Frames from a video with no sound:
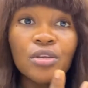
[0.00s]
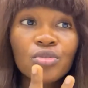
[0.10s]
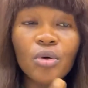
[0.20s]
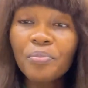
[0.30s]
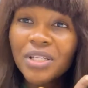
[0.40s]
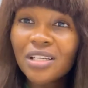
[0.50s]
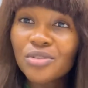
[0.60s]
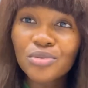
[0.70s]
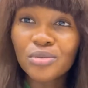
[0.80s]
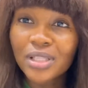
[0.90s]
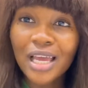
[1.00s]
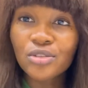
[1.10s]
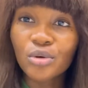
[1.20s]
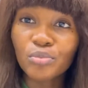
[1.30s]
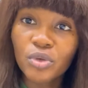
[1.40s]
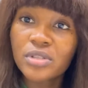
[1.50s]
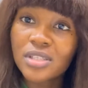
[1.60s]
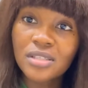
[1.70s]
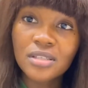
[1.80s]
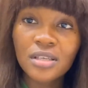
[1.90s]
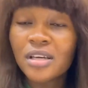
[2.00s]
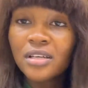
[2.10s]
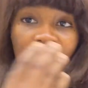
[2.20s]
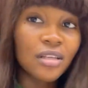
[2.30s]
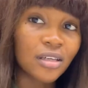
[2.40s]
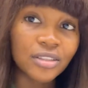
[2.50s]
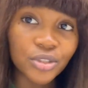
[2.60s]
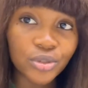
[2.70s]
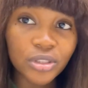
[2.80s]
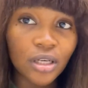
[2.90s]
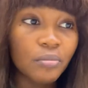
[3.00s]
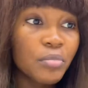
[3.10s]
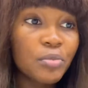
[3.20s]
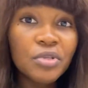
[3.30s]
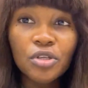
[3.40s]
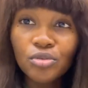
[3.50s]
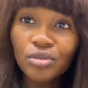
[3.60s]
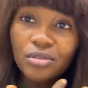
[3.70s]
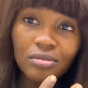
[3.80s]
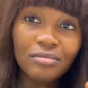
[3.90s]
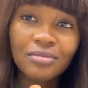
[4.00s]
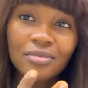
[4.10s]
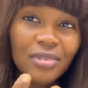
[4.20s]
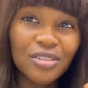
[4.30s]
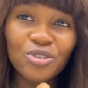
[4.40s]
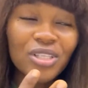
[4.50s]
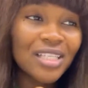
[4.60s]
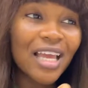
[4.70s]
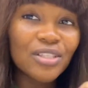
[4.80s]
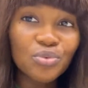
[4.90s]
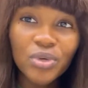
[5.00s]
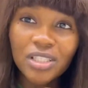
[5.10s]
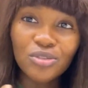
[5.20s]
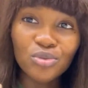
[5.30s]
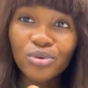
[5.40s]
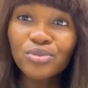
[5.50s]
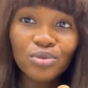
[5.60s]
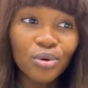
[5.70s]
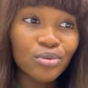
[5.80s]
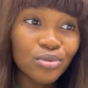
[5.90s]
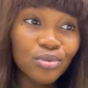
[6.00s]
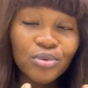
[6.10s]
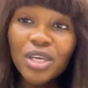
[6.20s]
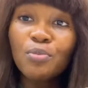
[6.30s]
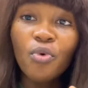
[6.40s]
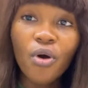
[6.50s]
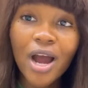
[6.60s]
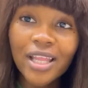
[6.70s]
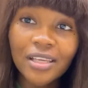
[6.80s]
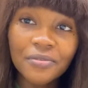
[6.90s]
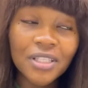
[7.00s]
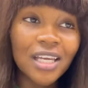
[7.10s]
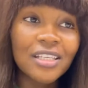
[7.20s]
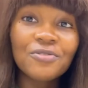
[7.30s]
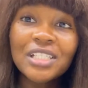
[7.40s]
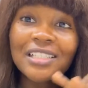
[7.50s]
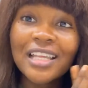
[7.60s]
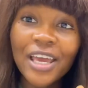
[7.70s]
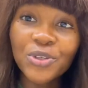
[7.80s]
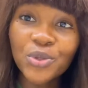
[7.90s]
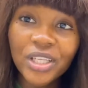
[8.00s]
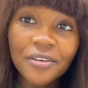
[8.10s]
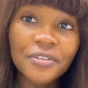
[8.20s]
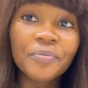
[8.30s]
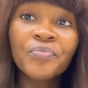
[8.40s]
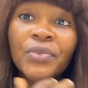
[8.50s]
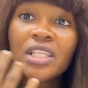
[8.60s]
Some patients used to like some nurses than the other. Maybe they just like the way the nurse talks to him or her and everything. And they really like you and everything.